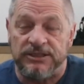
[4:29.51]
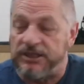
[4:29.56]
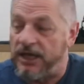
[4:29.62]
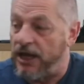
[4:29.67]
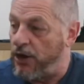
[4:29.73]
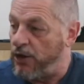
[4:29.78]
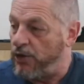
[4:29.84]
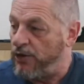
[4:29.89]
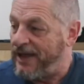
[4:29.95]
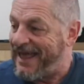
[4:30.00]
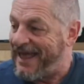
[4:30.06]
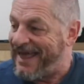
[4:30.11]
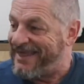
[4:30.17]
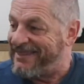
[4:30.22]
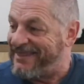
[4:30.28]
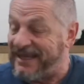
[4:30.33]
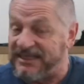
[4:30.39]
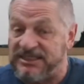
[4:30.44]
So
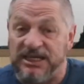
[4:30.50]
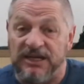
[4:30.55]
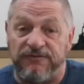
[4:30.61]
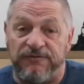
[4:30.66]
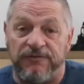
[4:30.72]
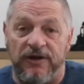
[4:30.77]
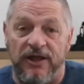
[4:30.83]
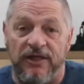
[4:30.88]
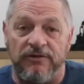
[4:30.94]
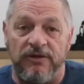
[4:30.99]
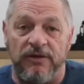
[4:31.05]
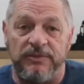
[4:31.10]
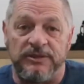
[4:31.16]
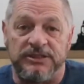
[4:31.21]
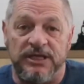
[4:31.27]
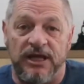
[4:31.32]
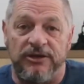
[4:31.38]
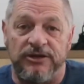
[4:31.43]
that's it for another
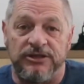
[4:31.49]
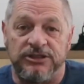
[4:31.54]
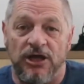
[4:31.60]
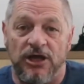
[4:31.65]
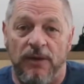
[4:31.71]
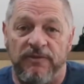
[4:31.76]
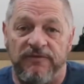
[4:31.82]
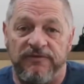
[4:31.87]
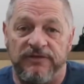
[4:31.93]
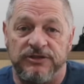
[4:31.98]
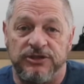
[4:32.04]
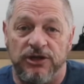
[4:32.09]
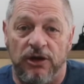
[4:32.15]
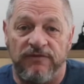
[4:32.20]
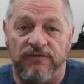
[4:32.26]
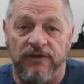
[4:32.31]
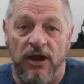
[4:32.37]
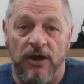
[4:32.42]
episode of Sniper
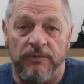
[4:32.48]
Photography.